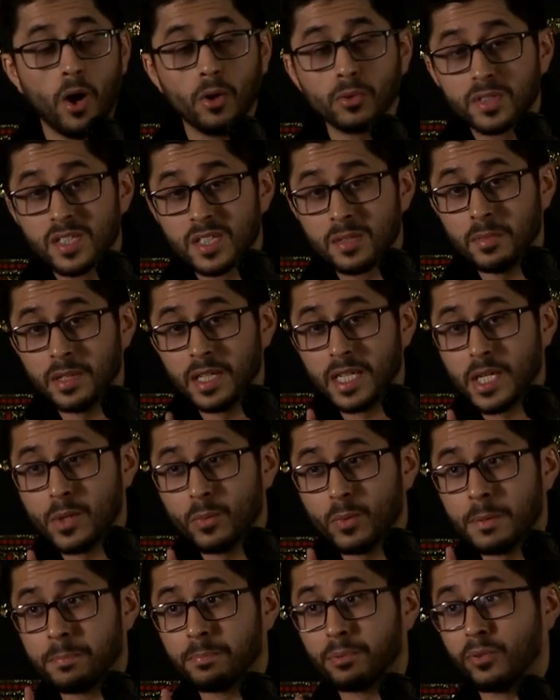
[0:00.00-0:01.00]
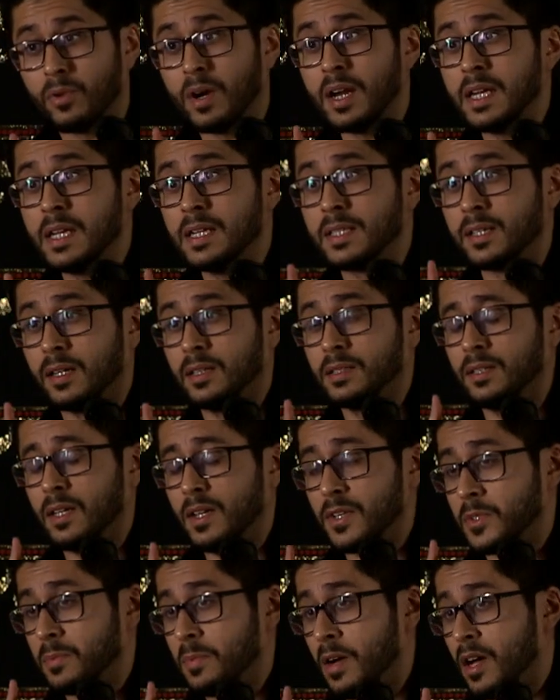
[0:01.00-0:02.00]
ultimately, we pray to Allah
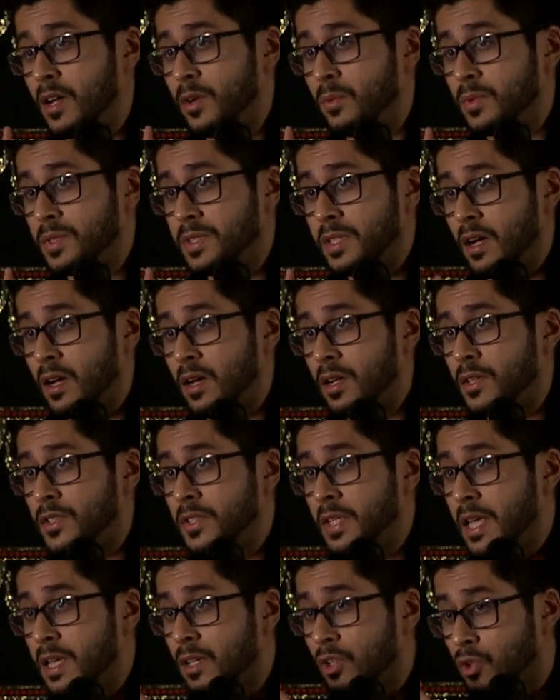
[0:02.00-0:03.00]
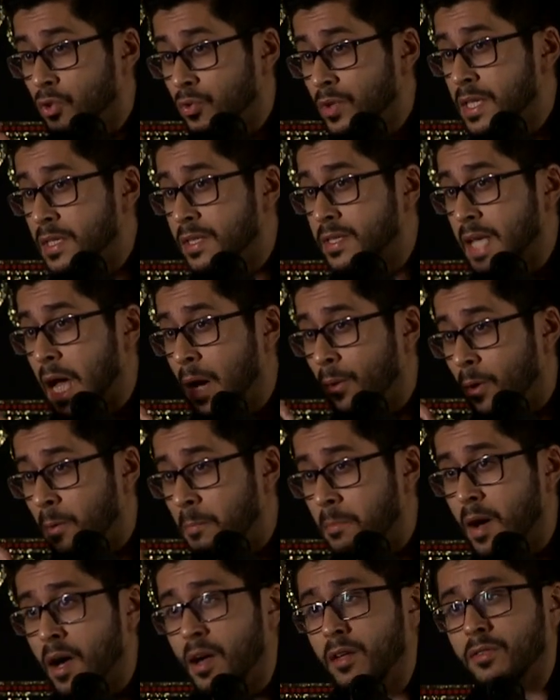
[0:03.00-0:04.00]
subhanahu wa ta'ala to increase our
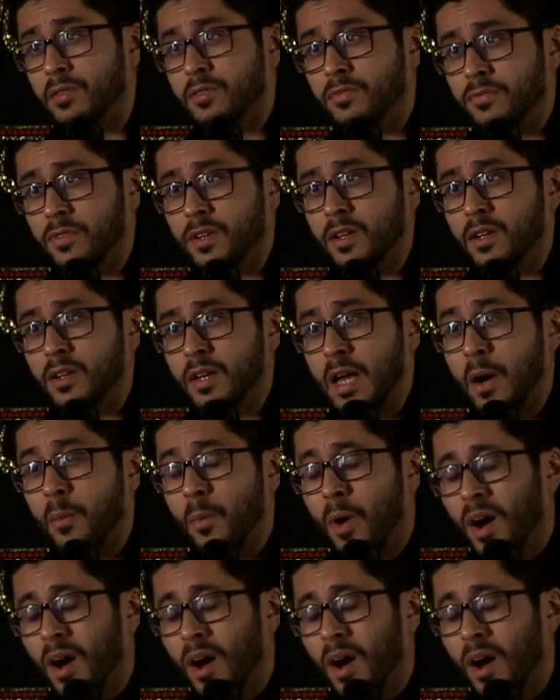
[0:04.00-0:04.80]
ma'rifah, our